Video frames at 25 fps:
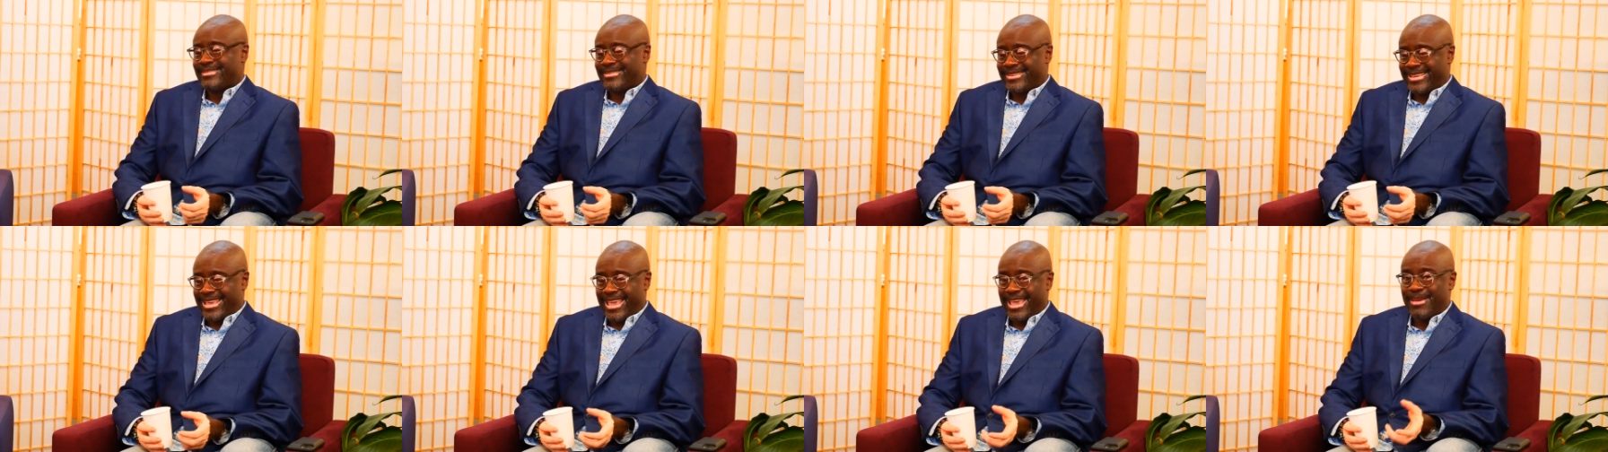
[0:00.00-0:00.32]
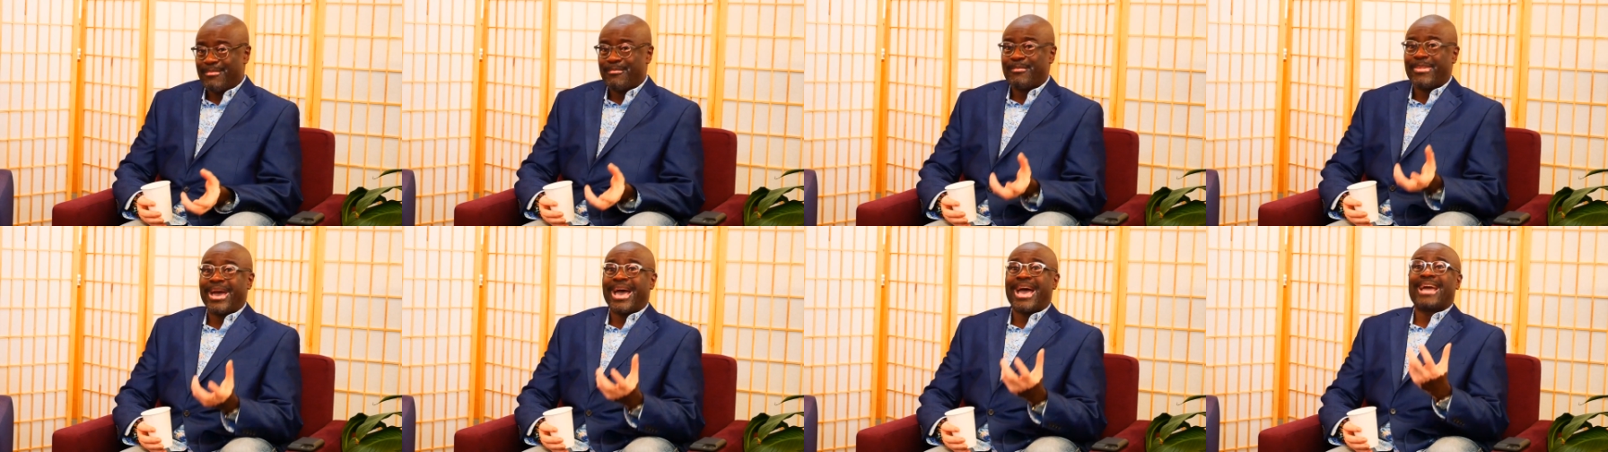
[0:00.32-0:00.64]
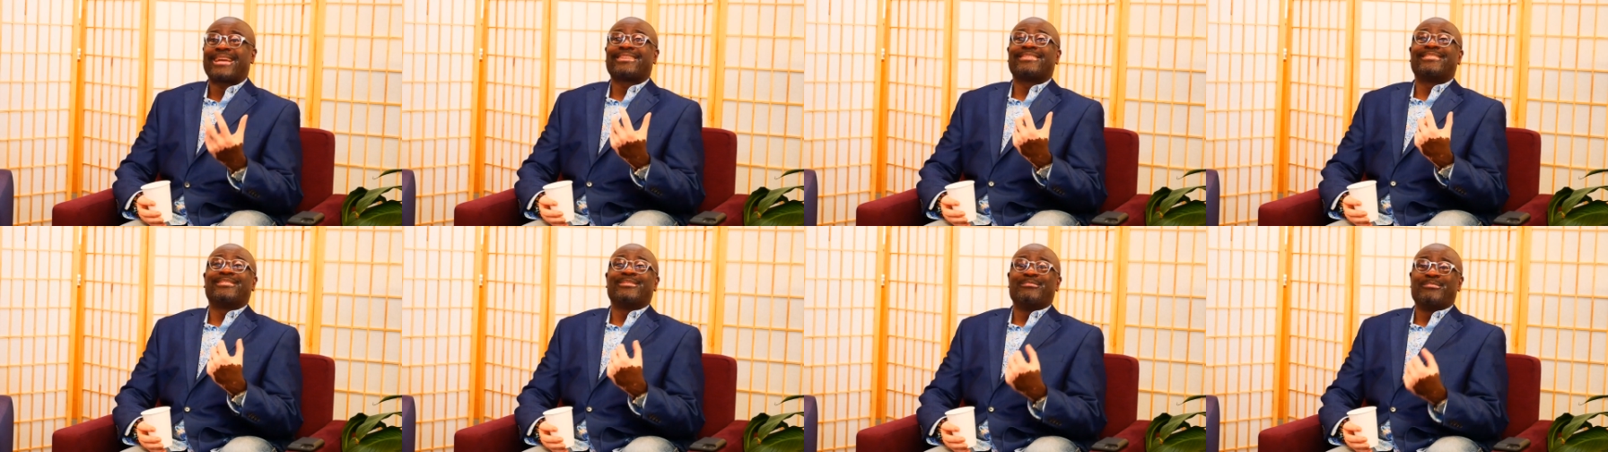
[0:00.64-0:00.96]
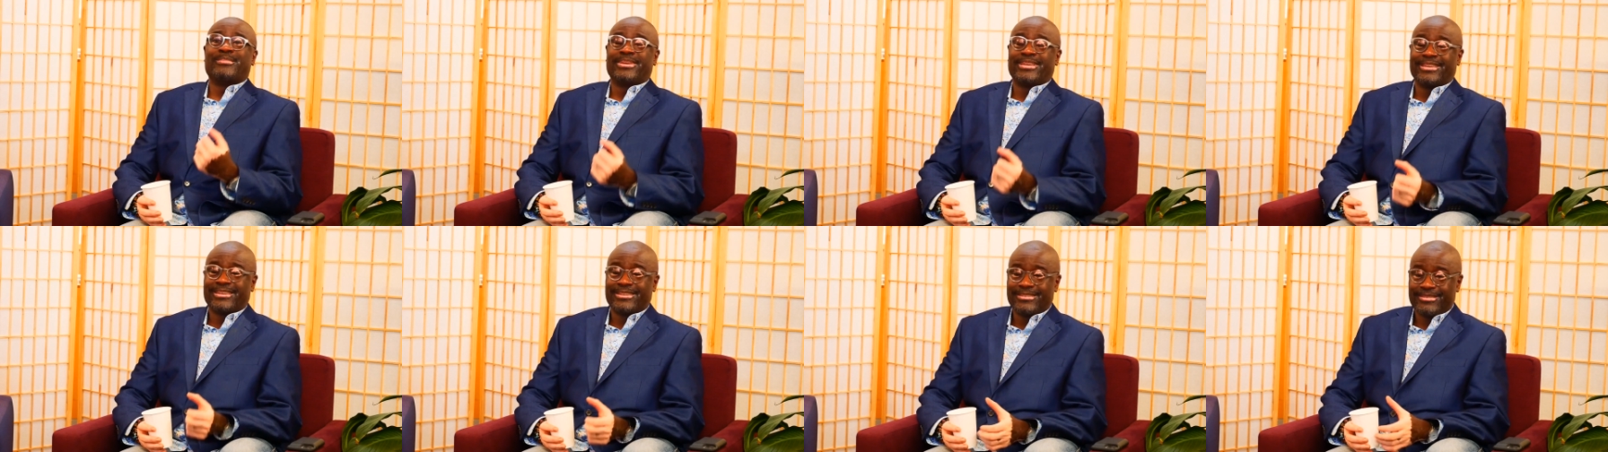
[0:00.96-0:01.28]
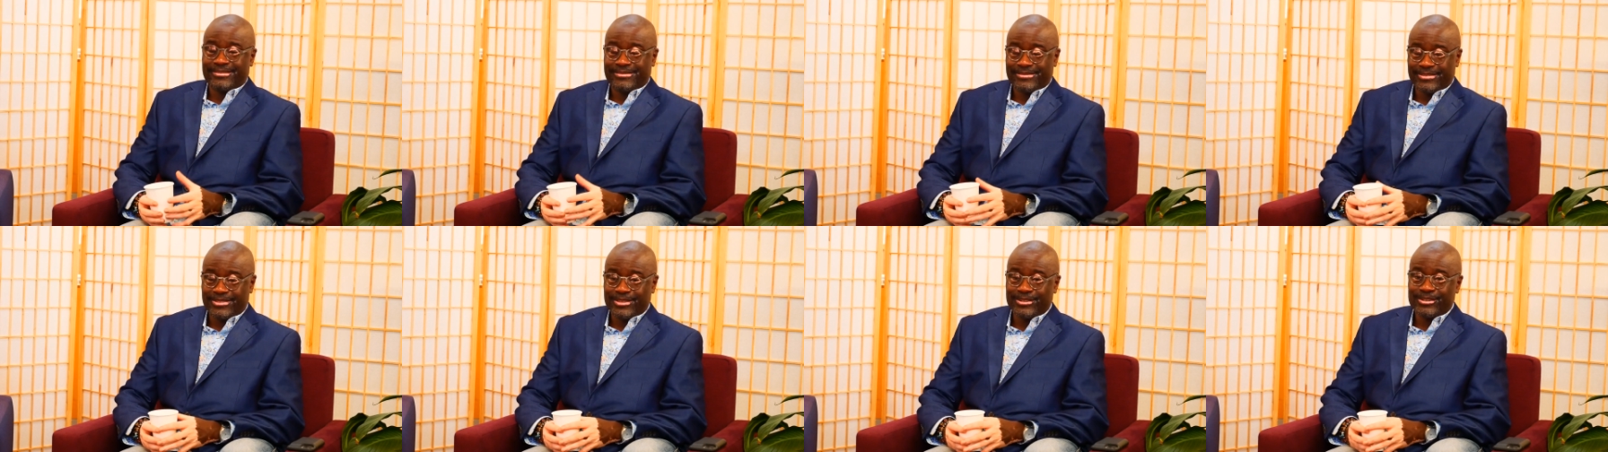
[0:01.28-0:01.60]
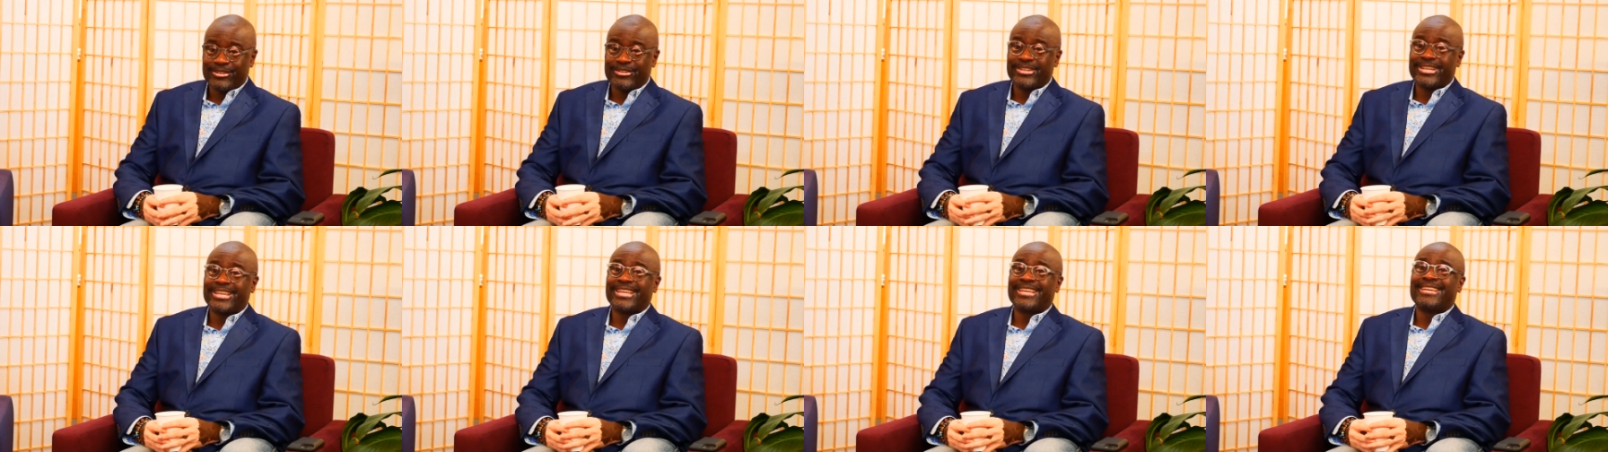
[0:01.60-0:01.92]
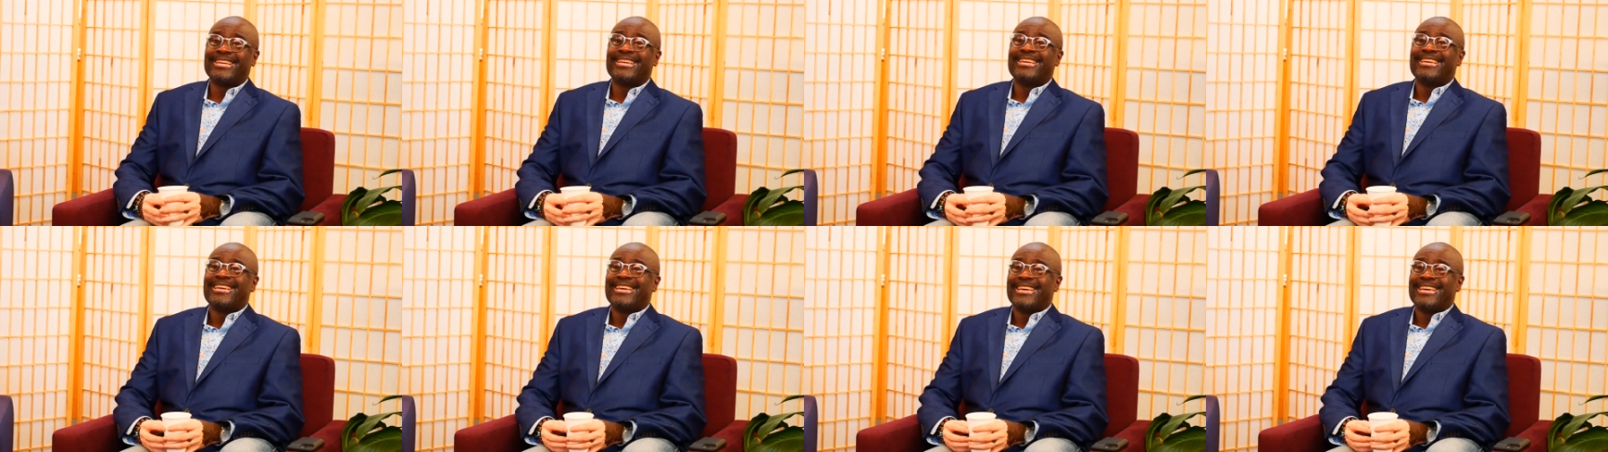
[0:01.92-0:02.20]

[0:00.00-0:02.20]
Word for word: came back to me in a flurry.